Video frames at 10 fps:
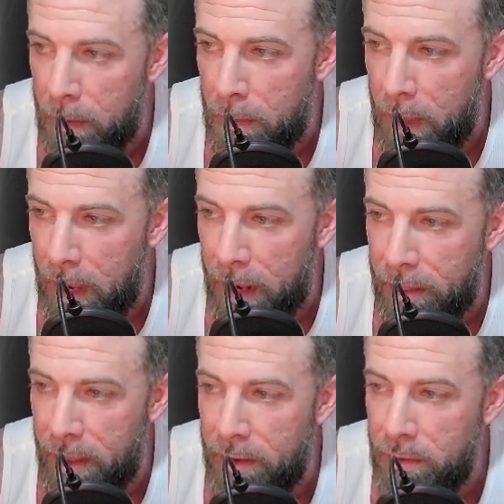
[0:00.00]

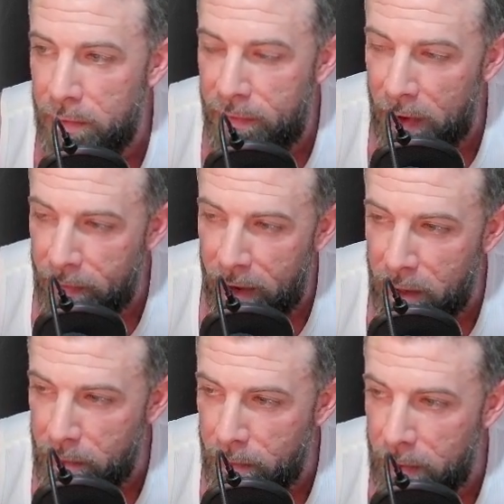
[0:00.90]
And then fair
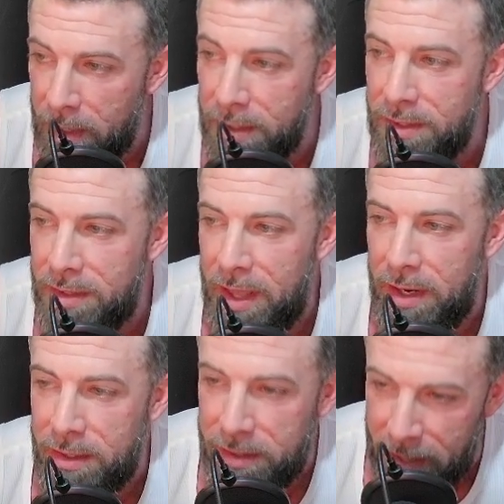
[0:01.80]
value is then
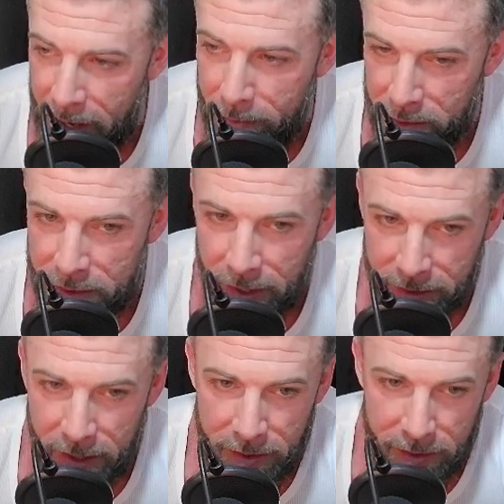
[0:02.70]
established
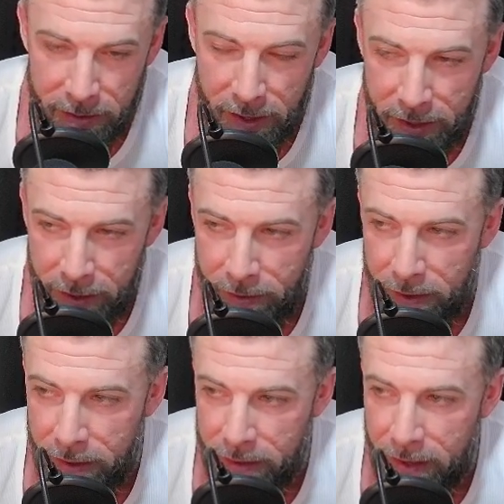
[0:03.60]
in that
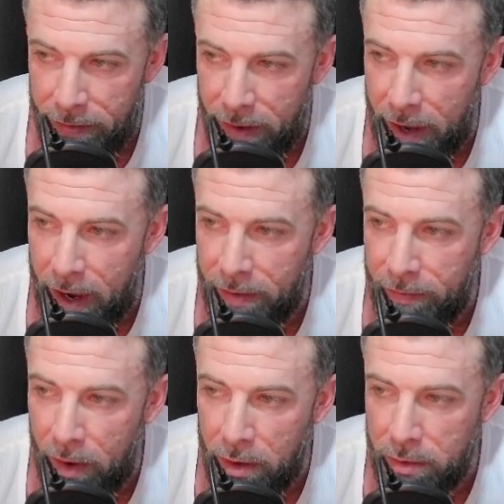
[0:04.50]
area, in that high
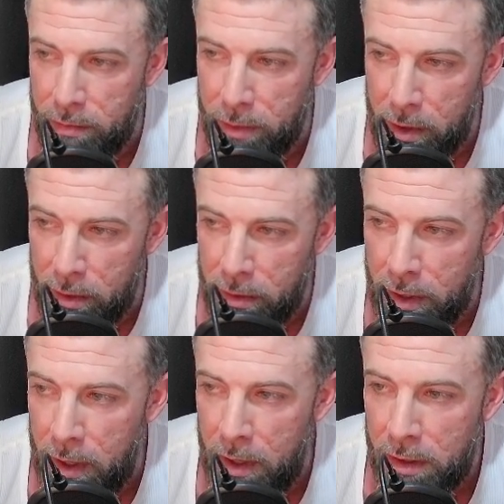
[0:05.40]
volume node,
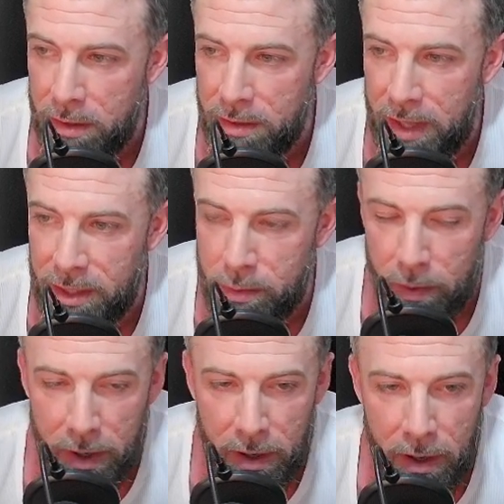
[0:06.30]
because that's
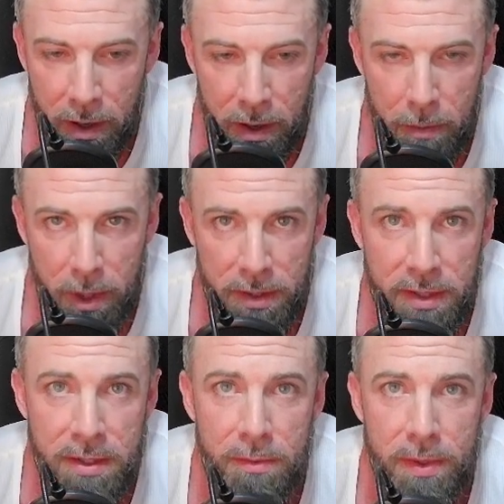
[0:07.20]
where
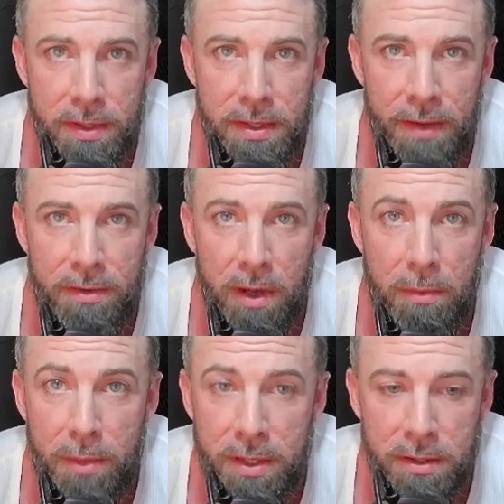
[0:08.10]
participants have
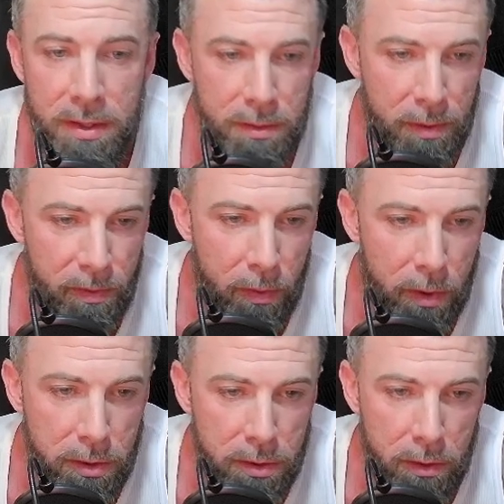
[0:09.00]
done business
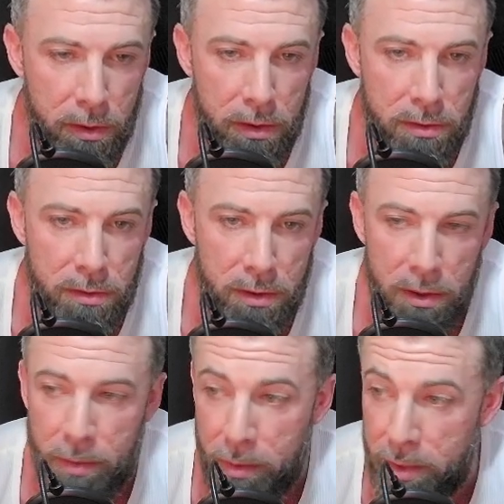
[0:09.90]
before. So there's going
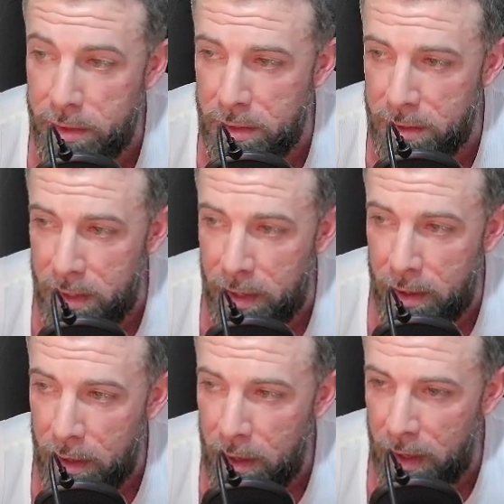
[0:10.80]
to be business
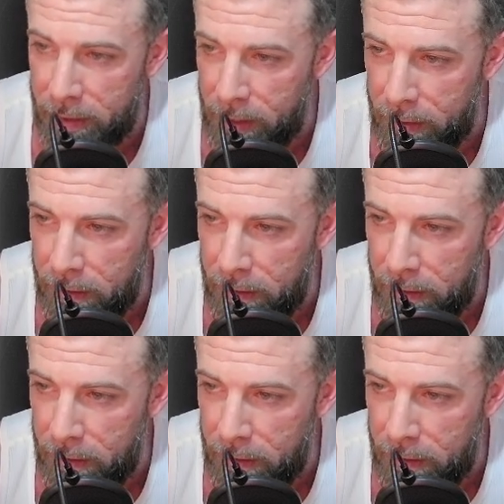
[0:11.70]
there again.